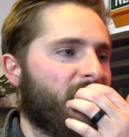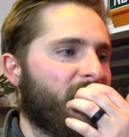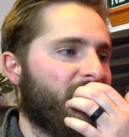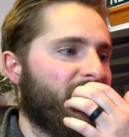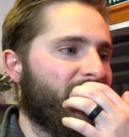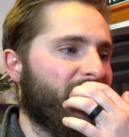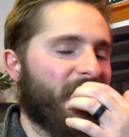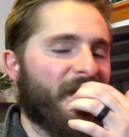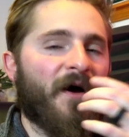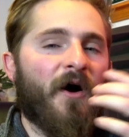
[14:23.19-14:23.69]

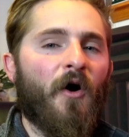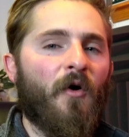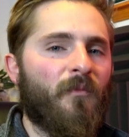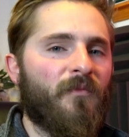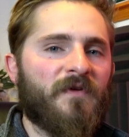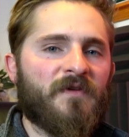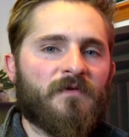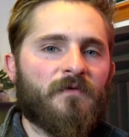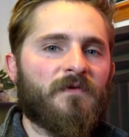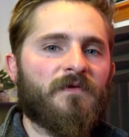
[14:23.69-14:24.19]
I hope
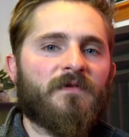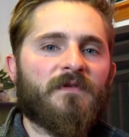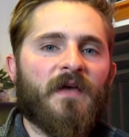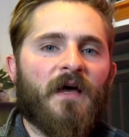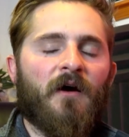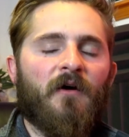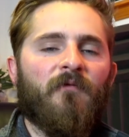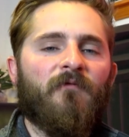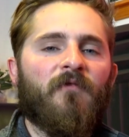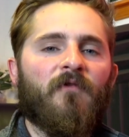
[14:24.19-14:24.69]
this was
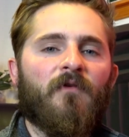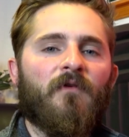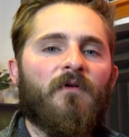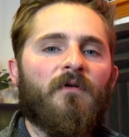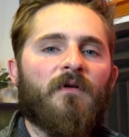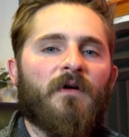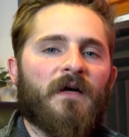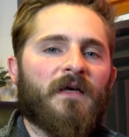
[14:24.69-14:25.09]
helpful.